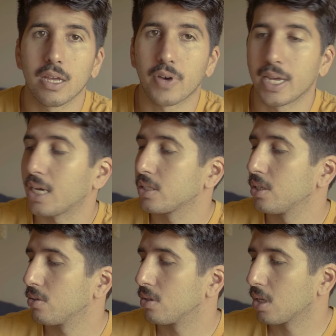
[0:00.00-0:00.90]
if I had
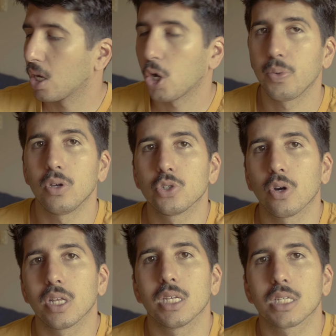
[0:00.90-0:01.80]
to. Hope you
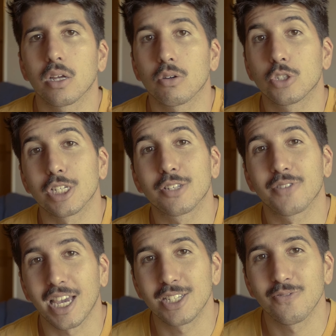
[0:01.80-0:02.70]
enjoyed this little
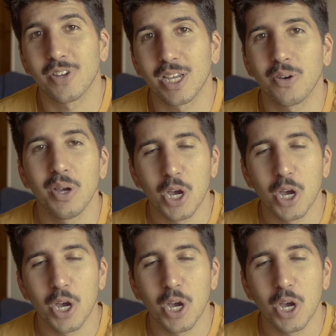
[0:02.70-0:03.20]
justification video.